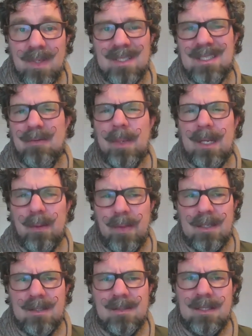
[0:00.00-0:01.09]
because everybody
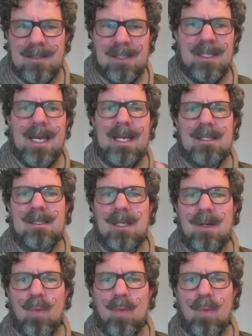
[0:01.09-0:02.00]
thinks that today's